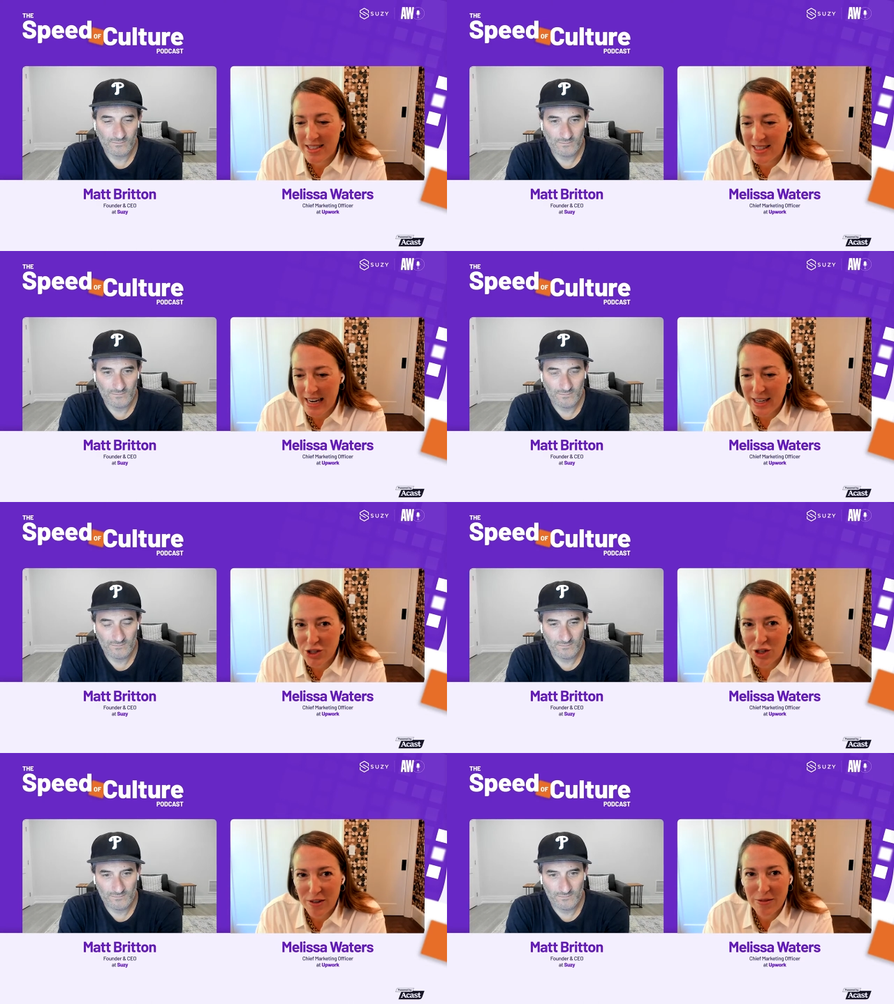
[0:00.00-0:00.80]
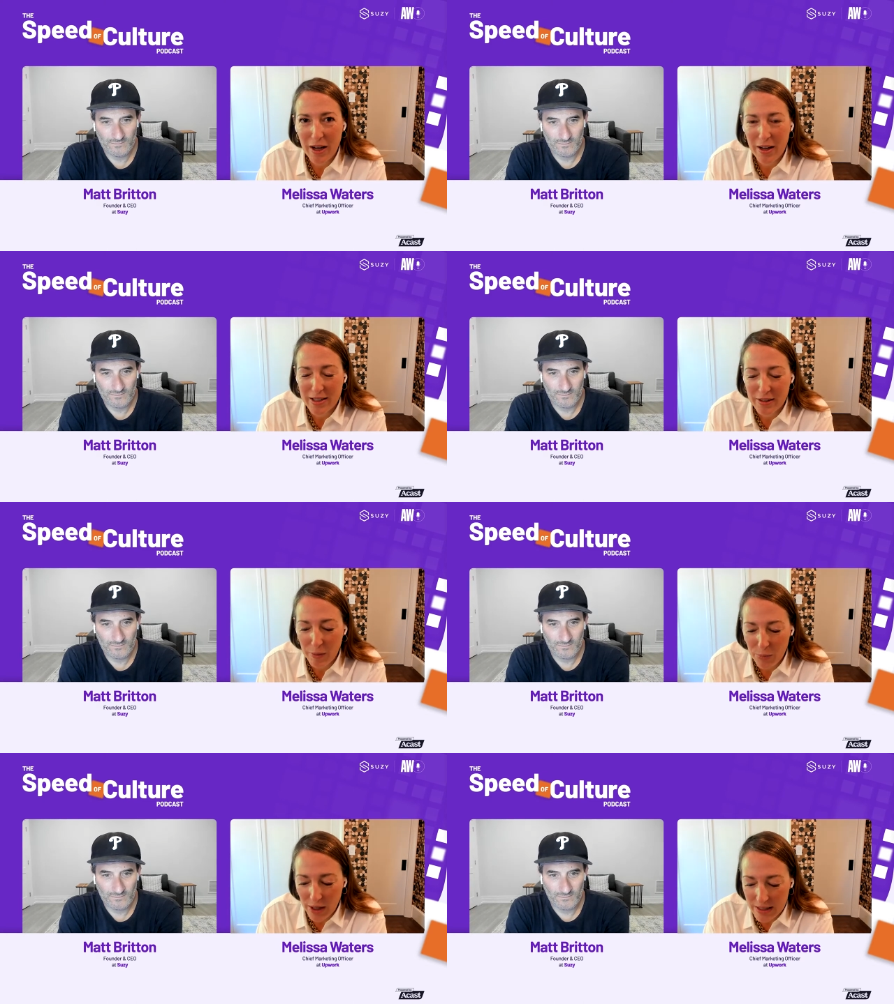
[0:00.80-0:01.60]
Speaker 1: stage of uh,
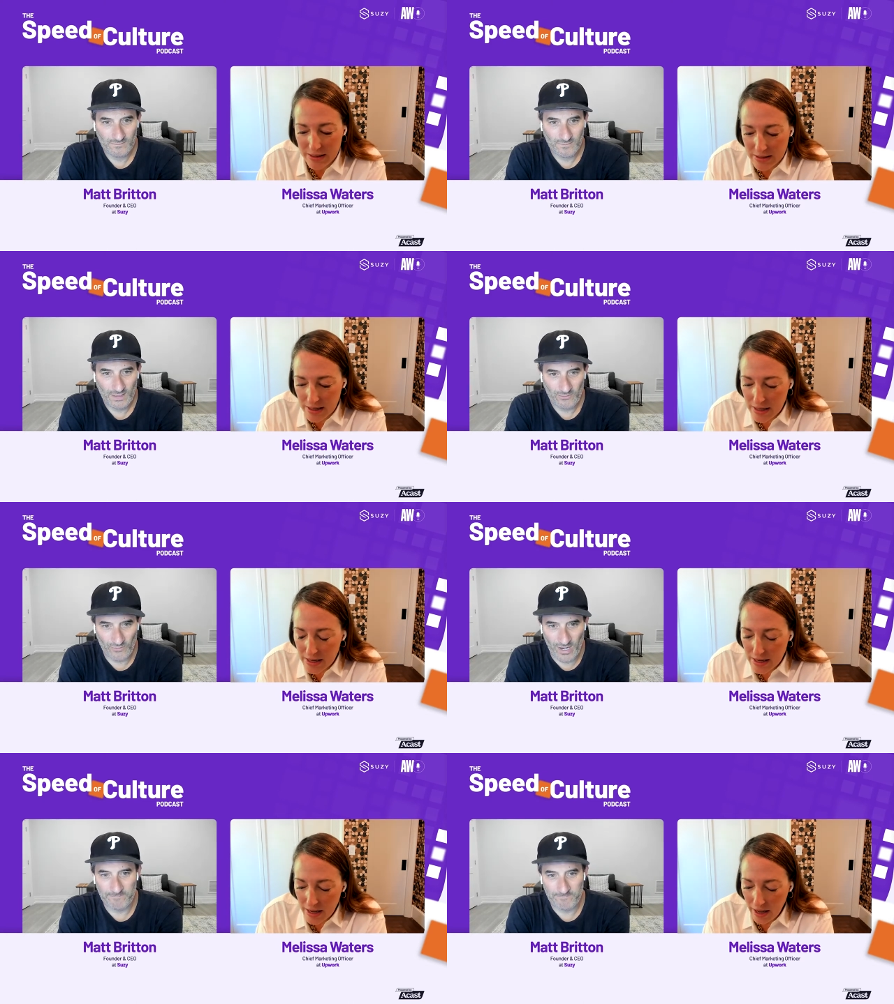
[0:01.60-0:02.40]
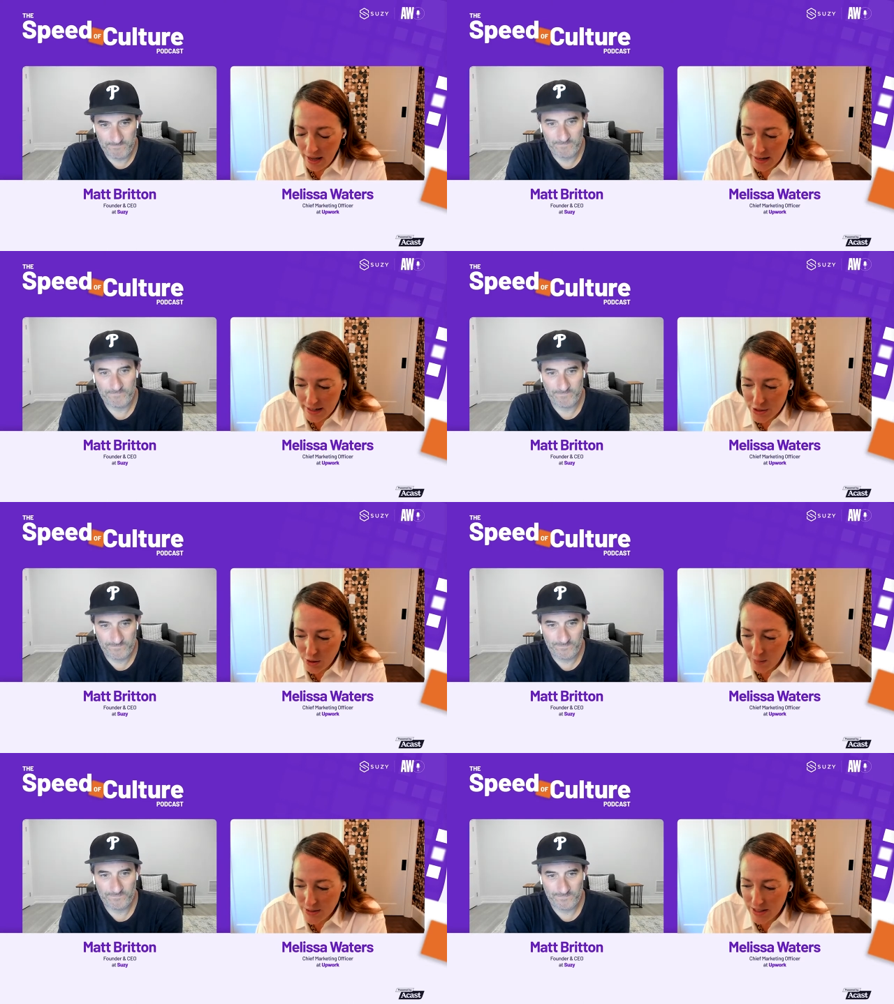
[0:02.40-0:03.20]
different brands. Right. And
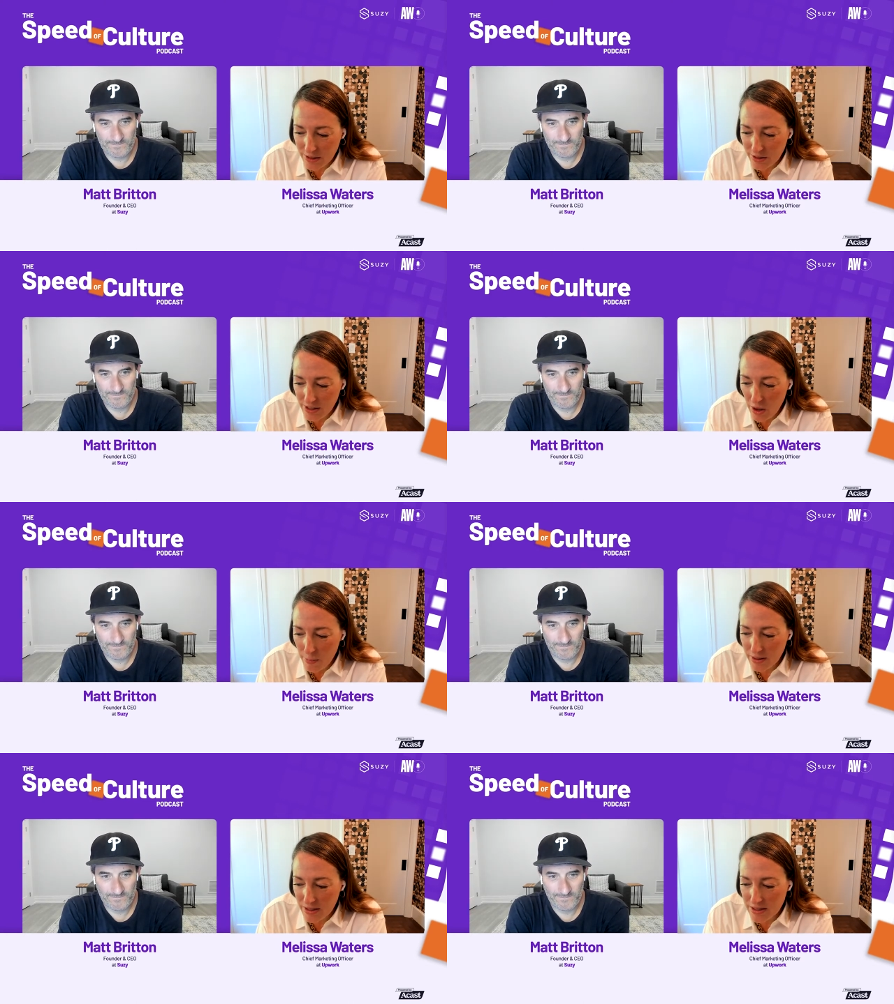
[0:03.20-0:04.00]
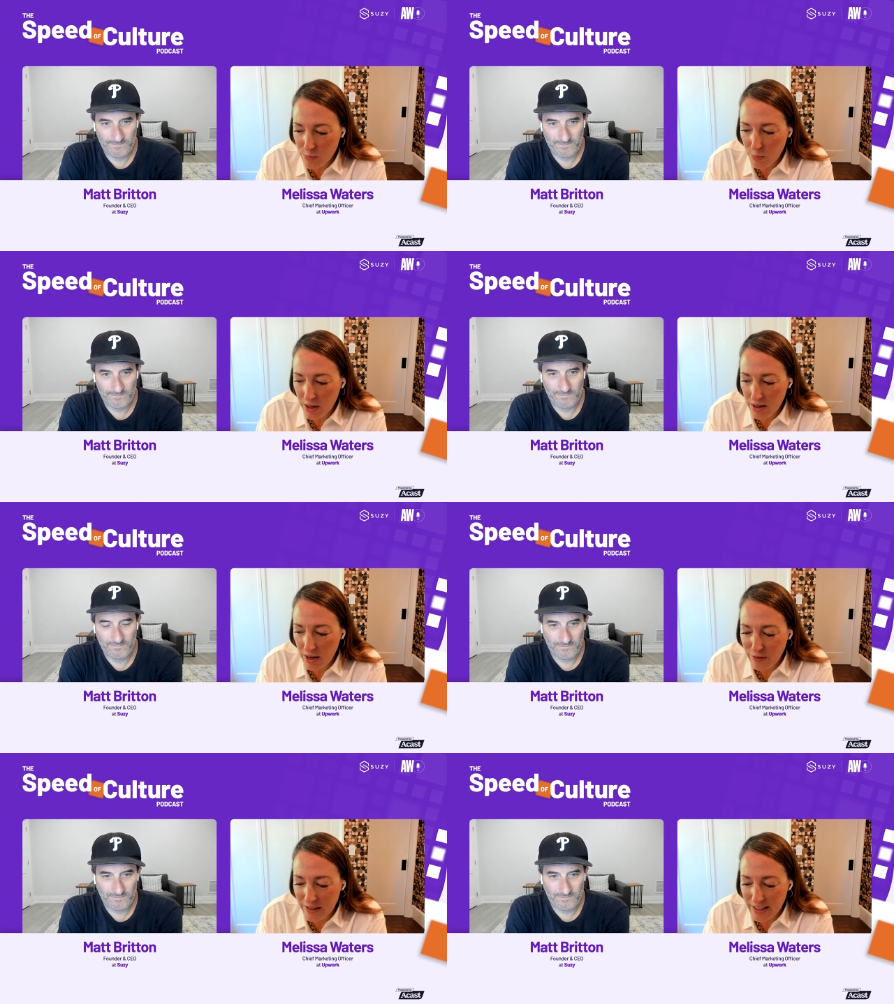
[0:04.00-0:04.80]
Instagram is a little anomalous, but
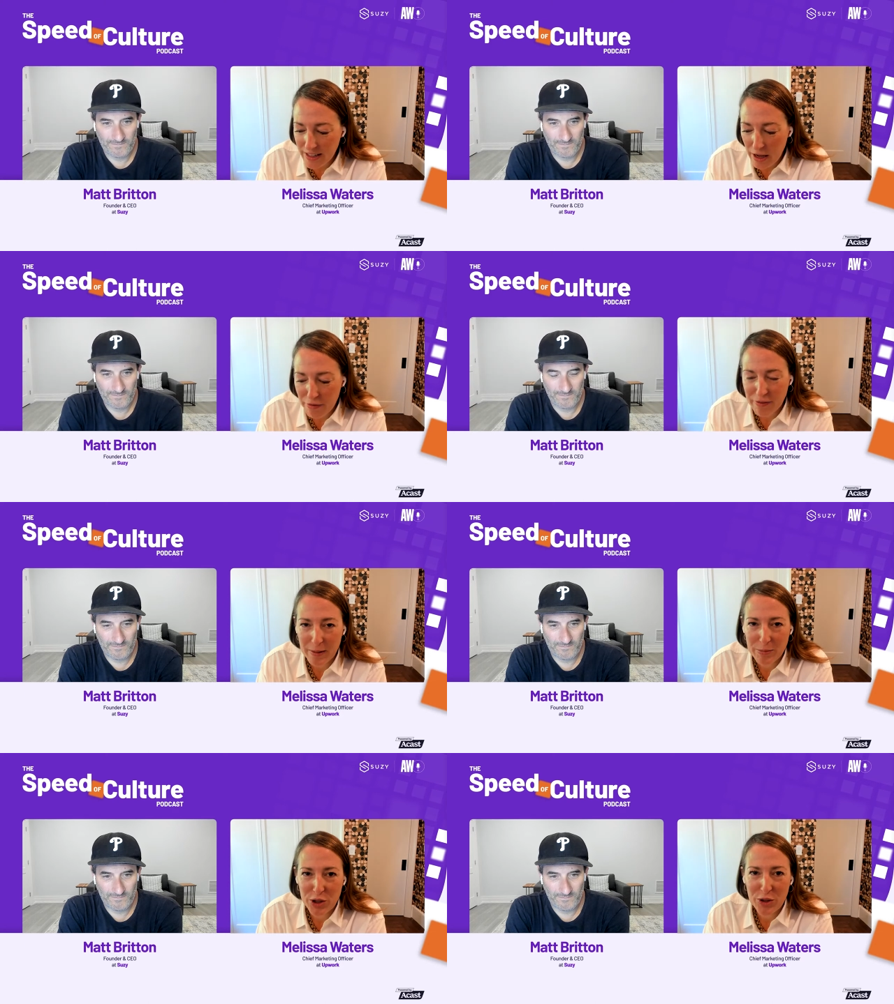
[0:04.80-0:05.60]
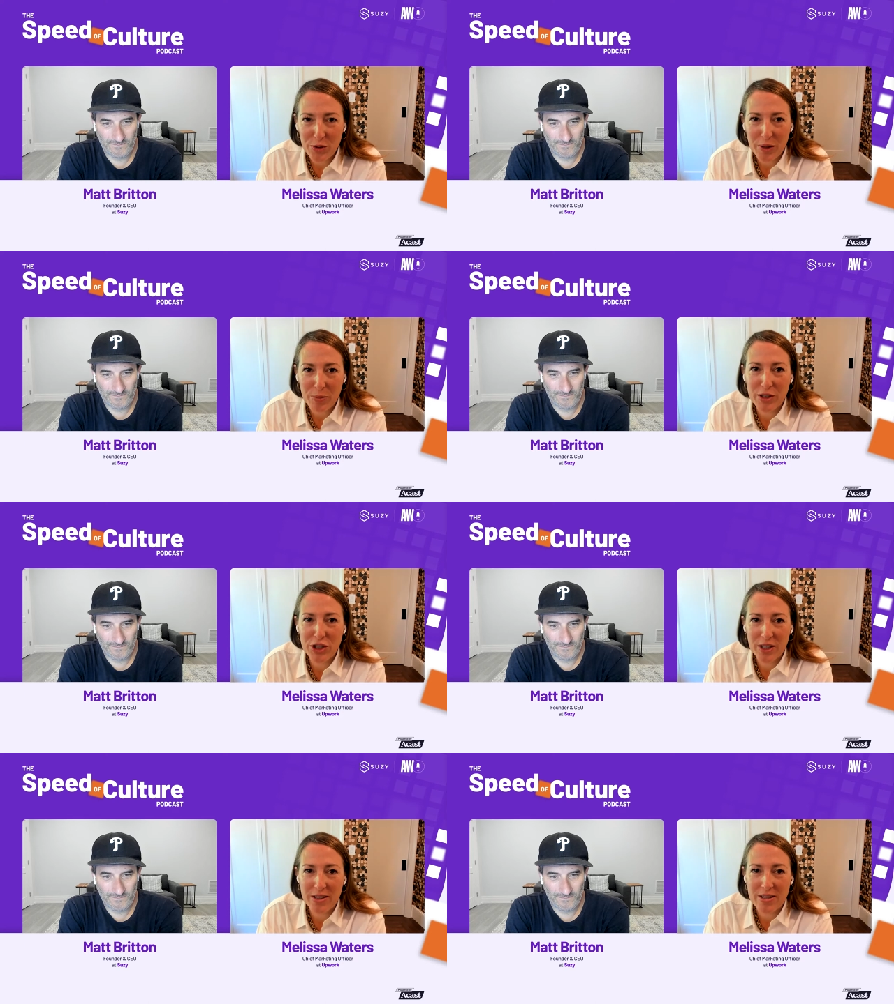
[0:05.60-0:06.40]
funnily enough, and I'm sure you can
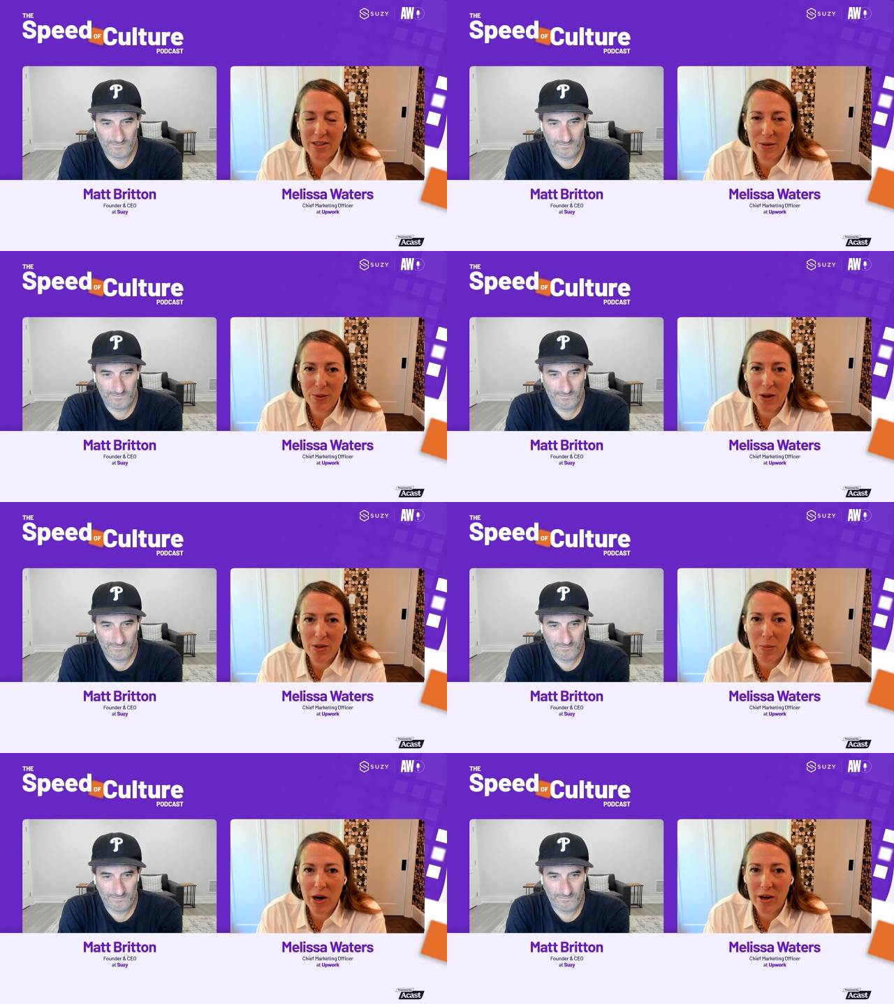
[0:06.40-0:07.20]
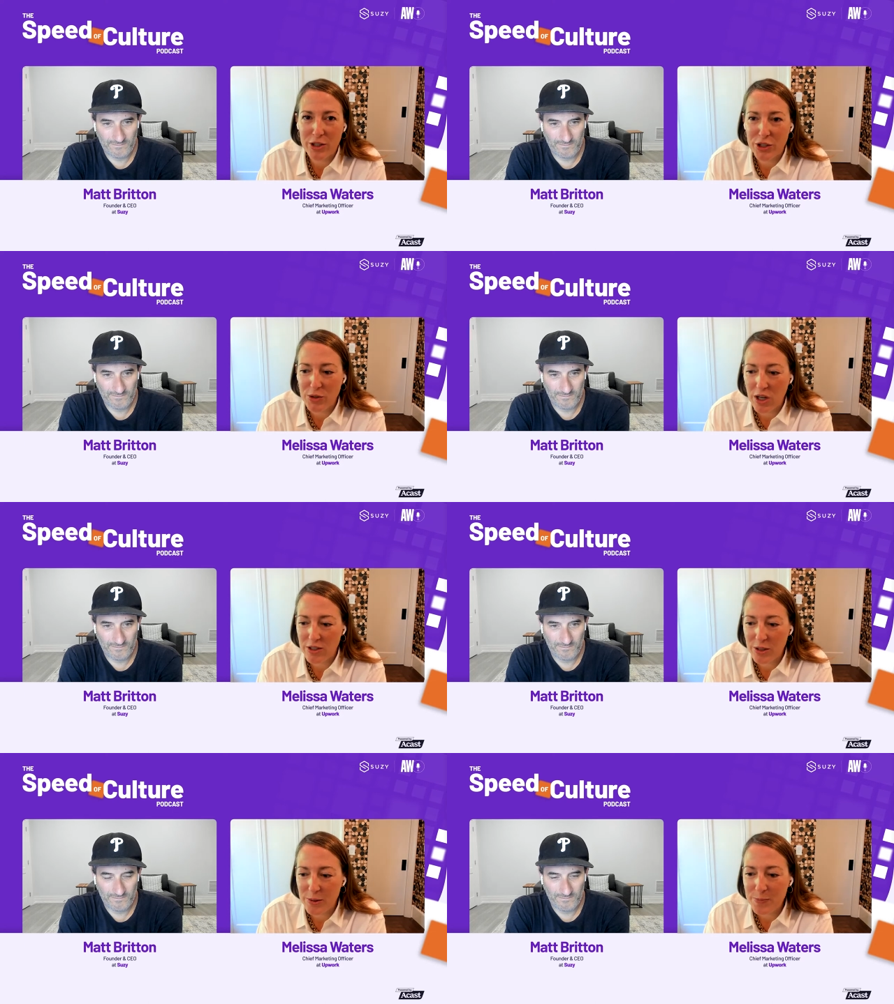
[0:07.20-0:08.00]
appreciate this uh, with all the marketers you
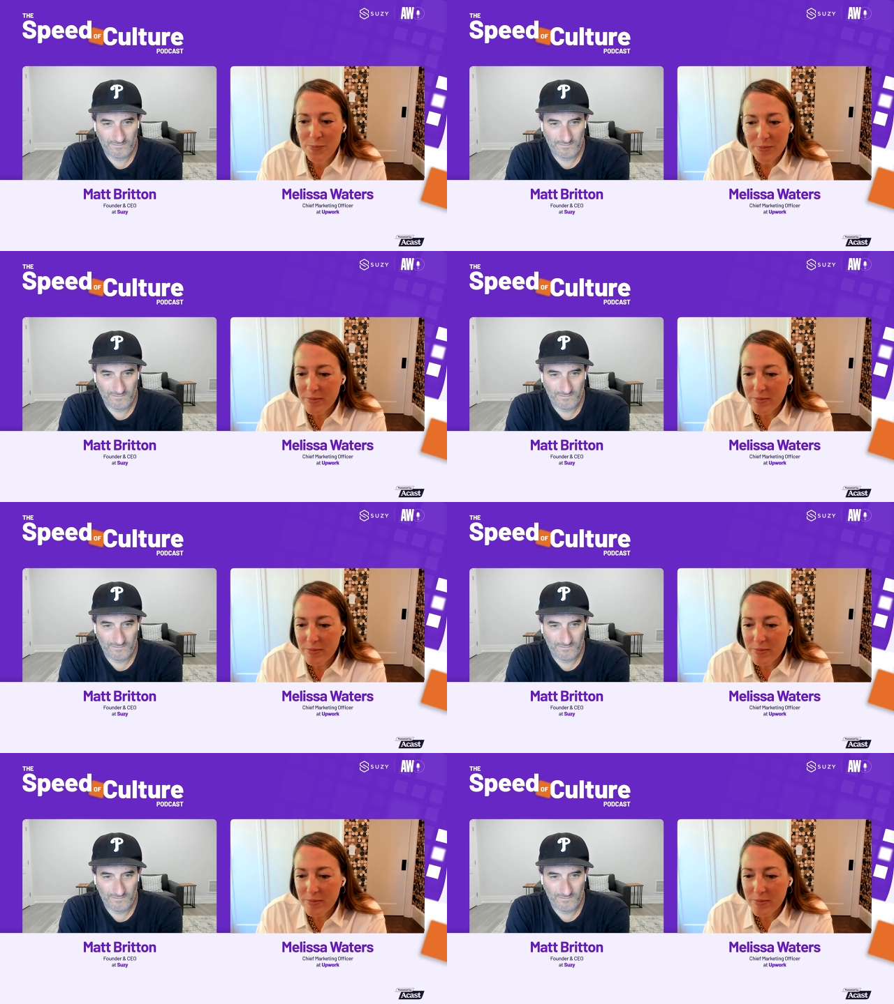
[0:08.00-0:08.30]
talk to,